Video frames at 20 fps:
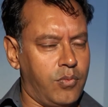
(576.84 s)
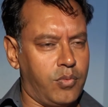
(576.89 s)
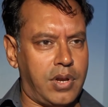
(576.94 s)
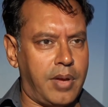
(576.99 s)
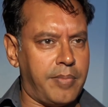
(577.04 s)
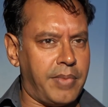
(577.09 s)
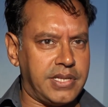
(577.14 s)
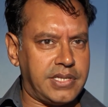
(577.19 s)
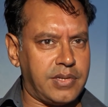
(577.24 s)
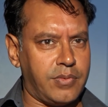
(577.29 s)
well, I
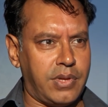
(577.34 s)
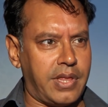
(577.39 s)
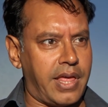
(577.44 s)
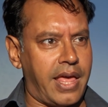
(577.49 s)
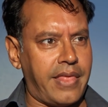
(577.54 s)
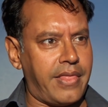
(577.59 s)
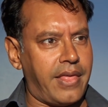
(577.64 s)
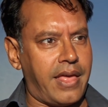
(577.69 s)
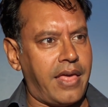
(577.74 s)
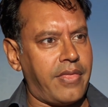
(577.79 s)
might say, well,
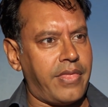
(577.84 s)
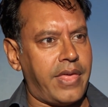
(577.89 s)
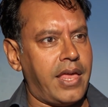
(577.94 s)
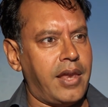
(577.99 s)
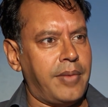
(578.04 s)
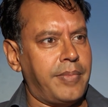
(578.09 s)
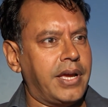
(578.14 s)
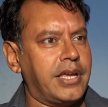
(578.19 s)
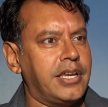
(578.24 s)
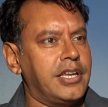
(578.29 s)
how the hell
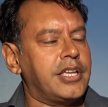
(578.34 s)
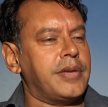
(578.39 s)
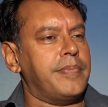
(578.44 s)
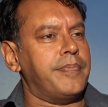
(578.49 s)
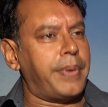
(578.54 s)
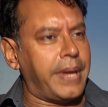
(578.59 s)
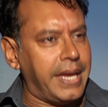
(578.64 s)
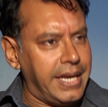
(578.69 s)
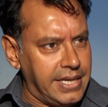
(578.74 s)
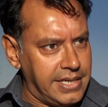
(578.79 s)
am I going to
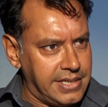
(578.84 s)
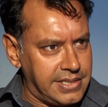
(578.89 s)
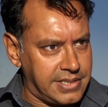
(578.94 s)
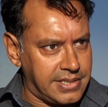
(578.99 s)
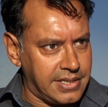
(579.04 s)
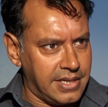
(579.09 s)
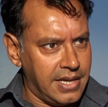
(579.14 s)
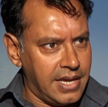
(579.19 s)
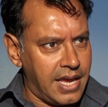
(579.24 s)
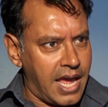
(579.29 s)
compete?
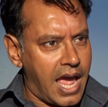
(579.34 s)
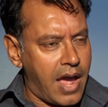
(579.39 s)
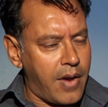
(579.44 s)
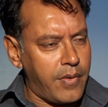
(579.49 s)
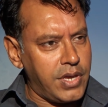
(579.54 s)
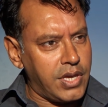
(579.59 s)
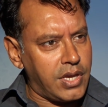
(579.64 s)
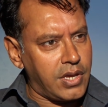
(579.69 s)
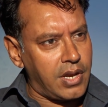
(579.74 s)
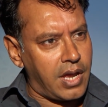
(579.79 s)
How are
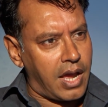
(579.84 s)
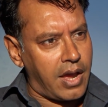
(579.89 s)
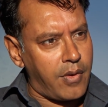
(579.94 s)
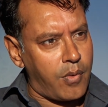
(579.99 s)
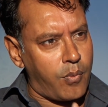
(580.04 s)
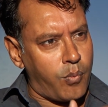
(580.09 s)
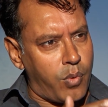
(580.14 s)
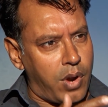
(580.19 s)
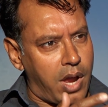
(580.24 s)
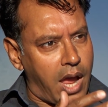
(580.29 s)
you
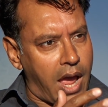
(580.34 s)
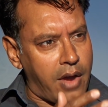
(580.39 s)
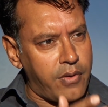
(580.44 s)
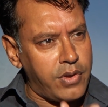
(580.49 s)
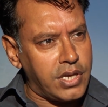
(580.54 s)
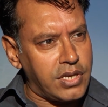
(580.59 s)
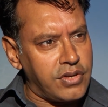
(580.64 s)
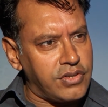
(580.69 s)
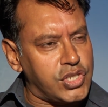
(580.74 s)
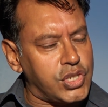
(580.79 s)

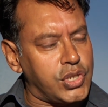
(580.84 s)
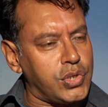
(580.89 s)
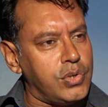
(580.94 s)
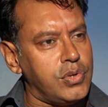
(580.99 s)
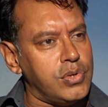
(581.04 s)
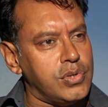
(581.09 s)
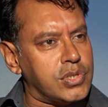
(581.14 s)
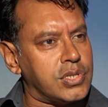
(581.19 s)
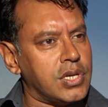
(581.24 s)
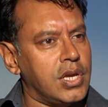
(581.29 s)
going to
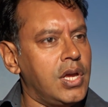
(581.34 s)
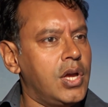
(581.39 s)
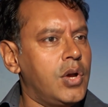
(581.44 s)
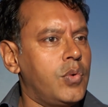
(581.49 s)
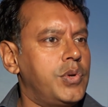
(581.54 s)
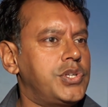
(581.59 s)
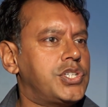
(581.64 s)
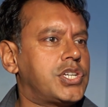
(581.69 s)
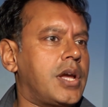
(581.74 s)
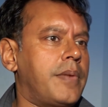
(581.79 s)
choose
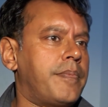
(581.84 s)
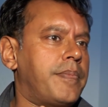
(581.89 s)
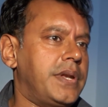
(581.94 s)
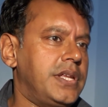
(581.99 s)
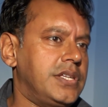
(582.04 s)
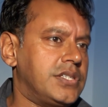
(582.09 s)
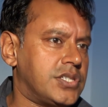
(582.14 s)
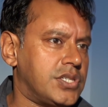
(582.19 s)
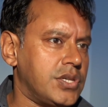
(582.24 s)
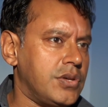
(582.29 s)
which
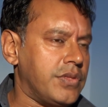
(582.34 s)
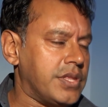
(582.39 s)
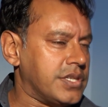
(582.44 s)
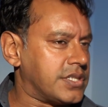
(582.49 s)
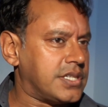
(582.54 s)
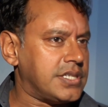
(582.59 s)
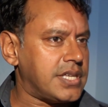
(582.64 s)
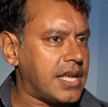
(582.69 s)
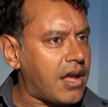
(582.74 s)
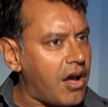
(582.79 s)
companies do this?
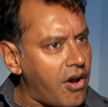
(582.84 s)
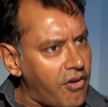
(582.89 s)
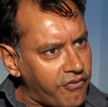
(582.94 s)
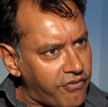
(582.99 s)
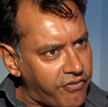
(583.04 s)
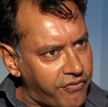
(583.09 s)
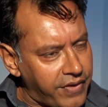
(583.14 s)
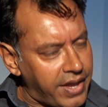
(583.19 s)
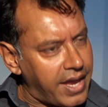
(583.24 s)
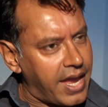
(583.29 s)
Because it can't
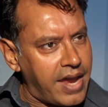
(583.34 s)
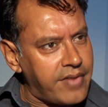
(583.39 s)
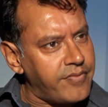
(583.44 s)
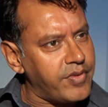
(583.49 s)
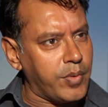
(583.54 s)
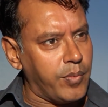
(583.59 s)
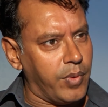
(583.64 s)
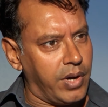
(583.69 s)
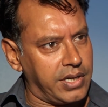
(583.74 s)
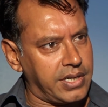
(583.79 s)
fit
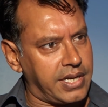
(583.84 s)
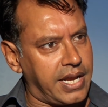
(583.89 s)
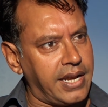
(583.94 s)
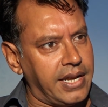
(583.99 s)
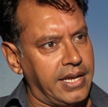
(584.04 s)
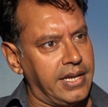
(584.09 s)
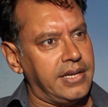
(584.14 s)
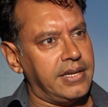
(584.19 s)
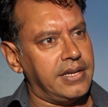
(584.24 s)
everyone, can it?